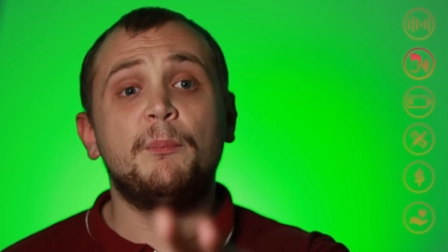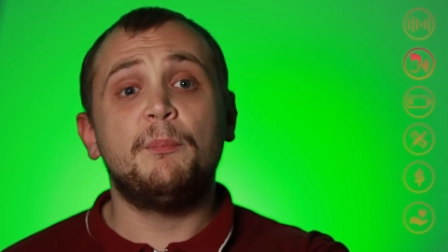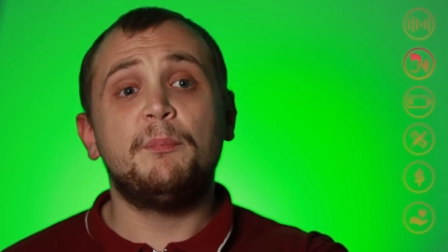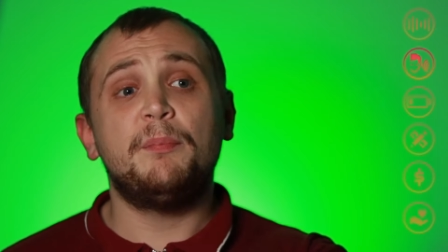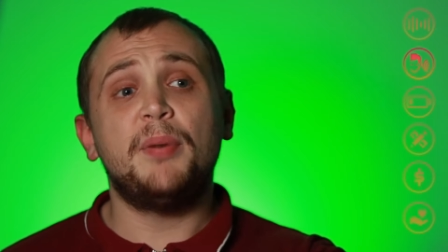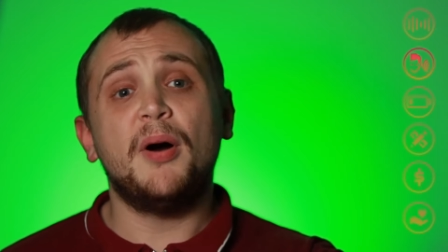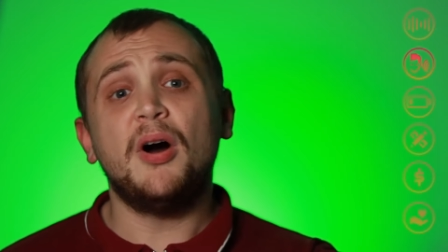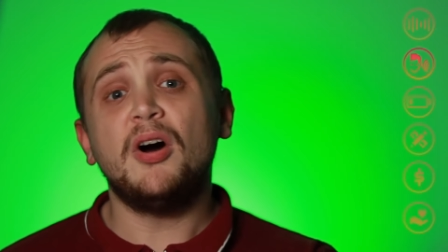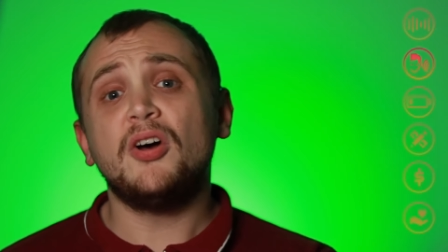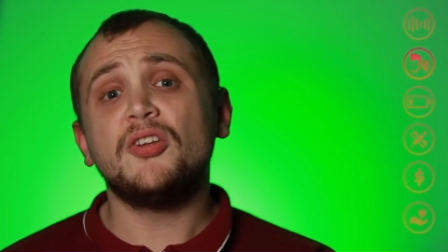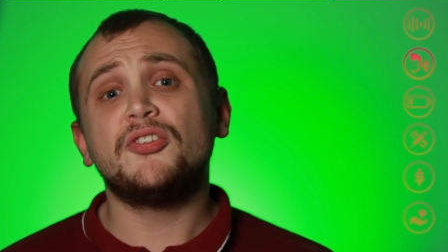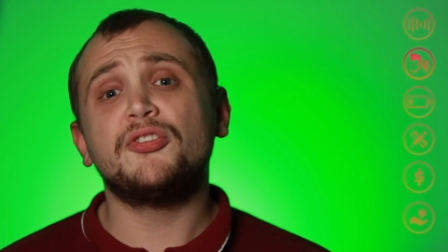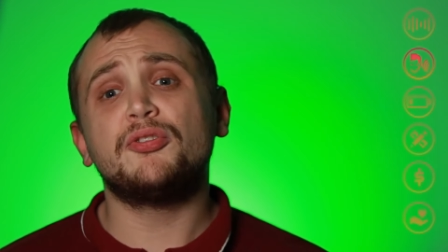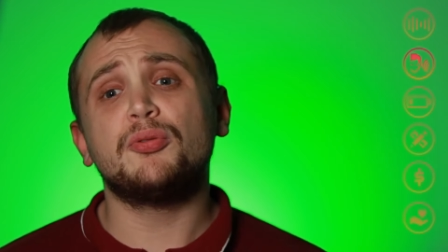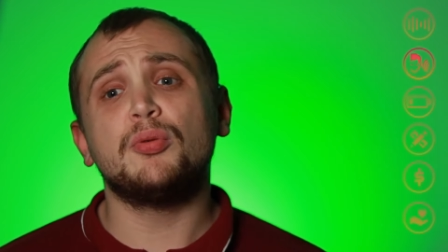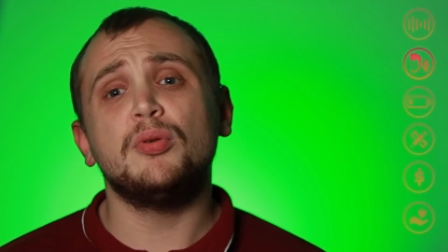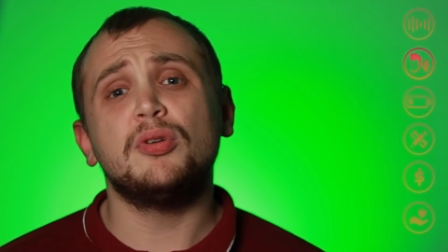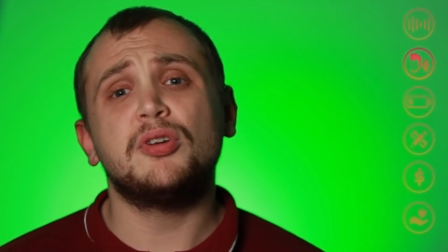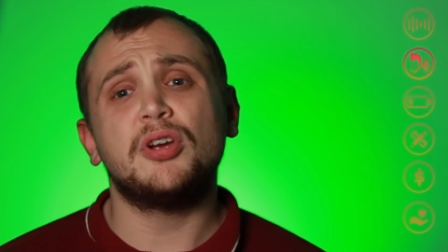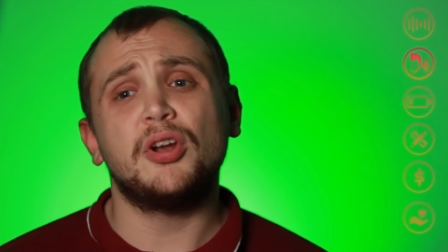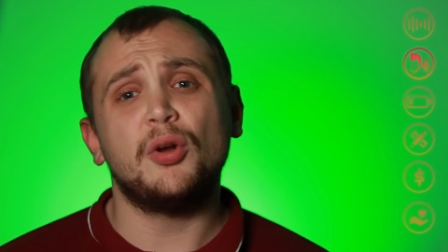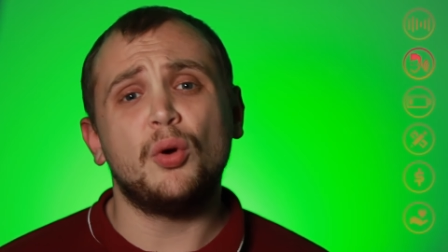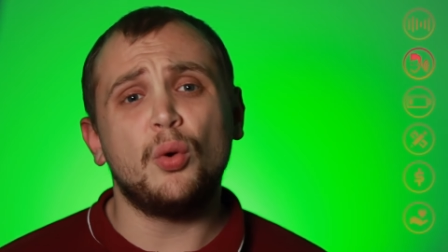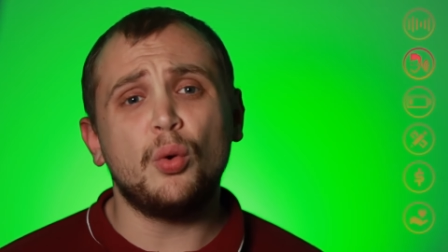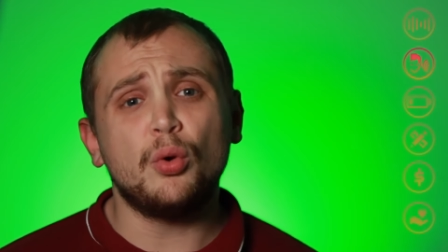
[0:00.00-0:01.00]

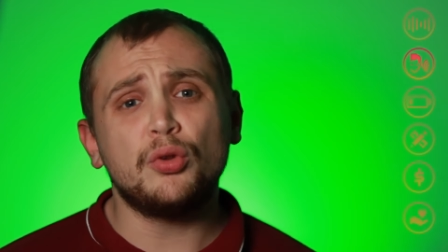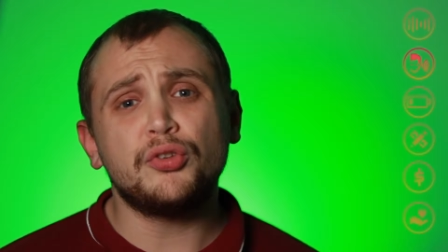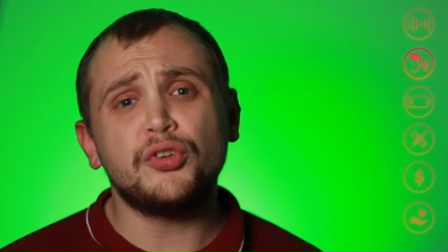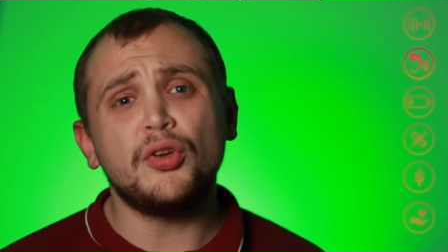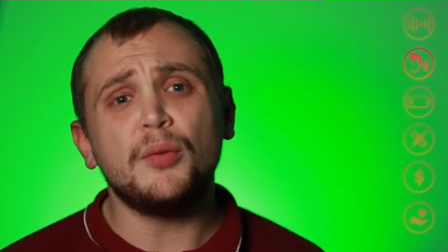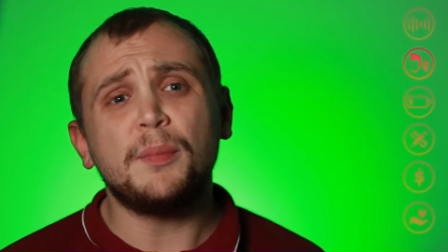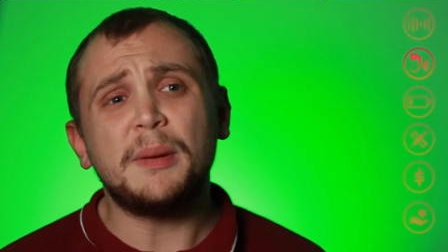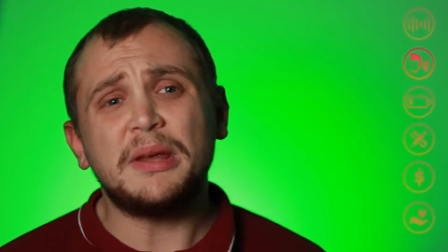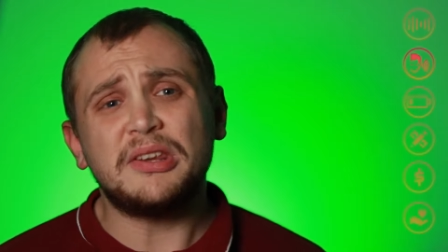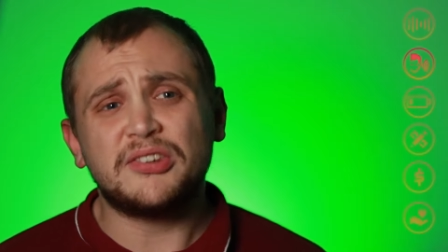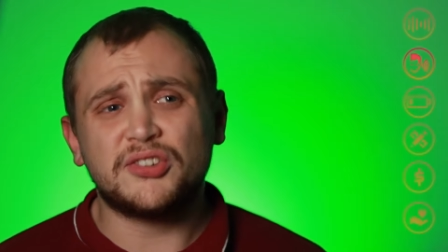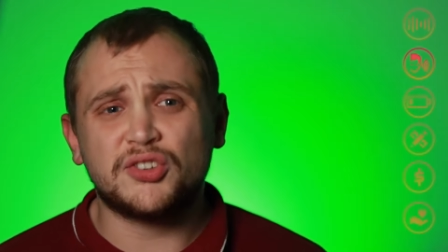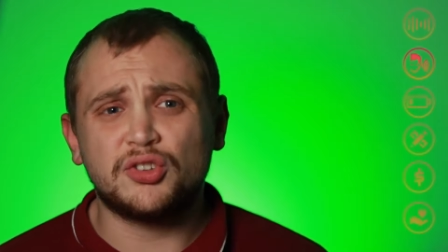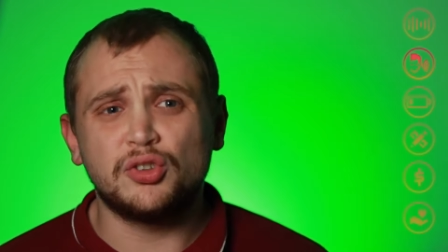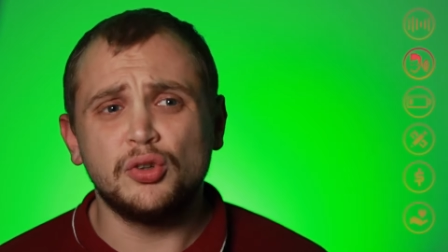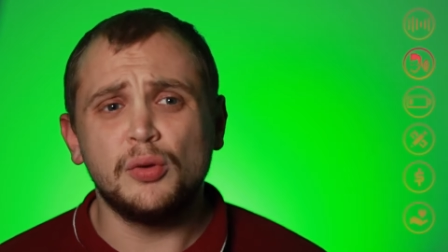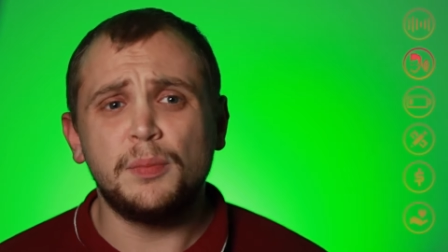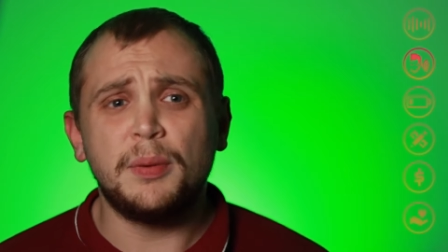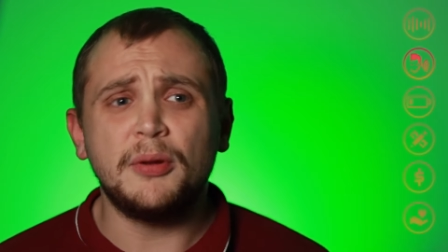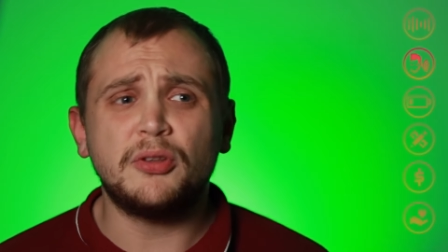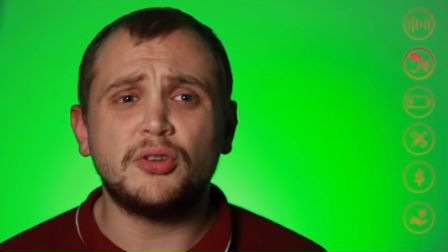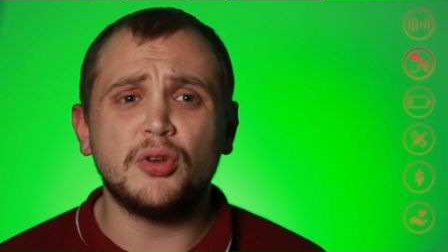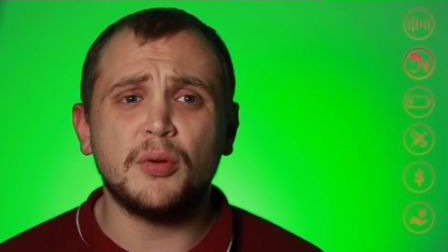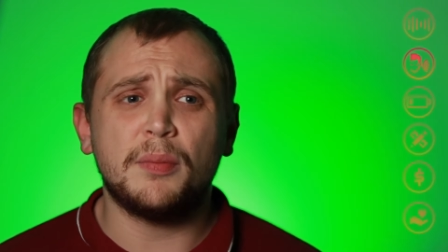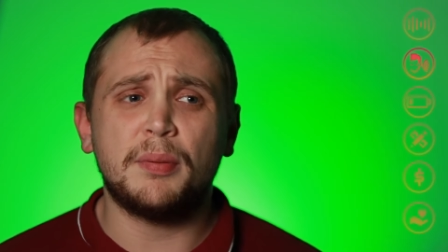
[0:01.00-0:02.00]
Passthrough can also be
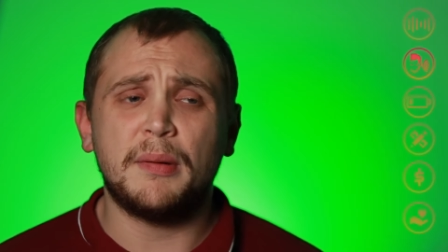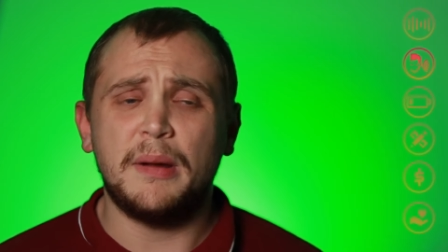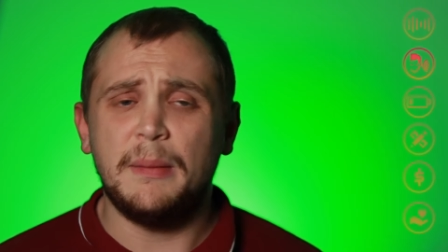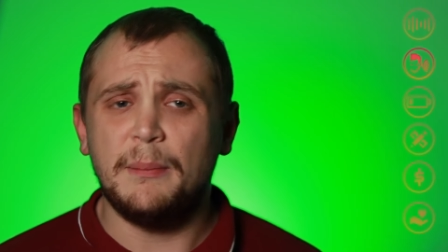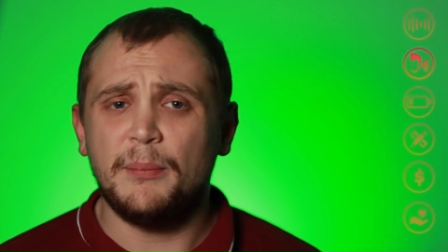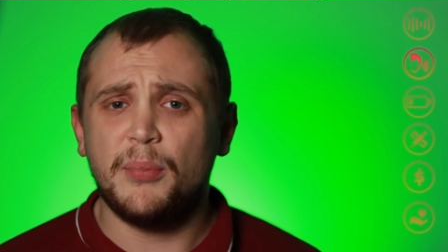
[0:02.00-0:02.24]
super duper